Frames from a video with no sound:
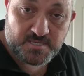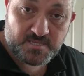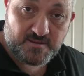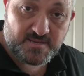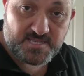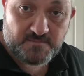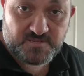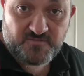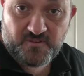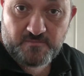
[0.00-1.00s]
They're
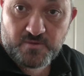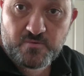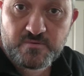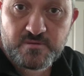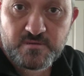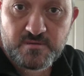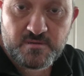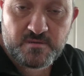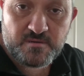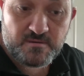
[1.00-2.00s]
exempted from laws.
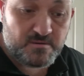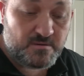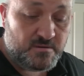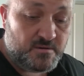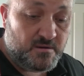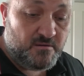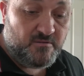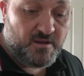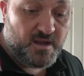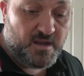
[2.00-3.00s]

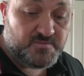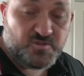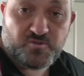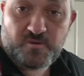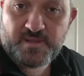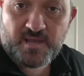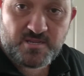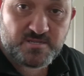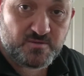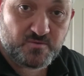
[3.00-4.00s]
Um,
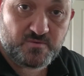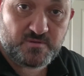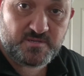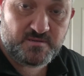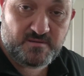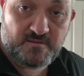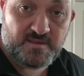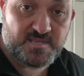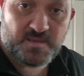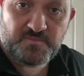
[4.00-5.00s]
discrimination laws. They're
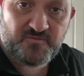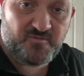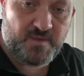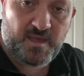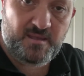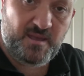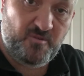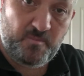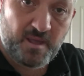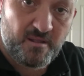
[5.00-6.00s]
exempted from handing
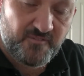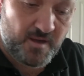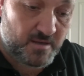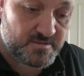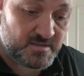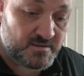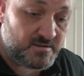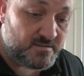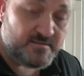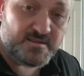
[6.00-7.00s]
over pedophiles.
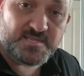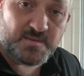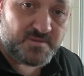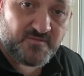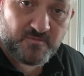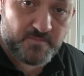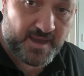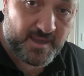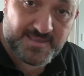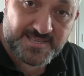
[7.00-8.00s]
They're exempted from
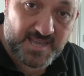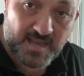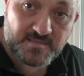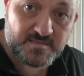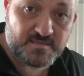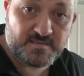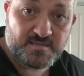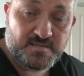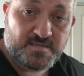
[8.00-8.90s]
paying their taxes.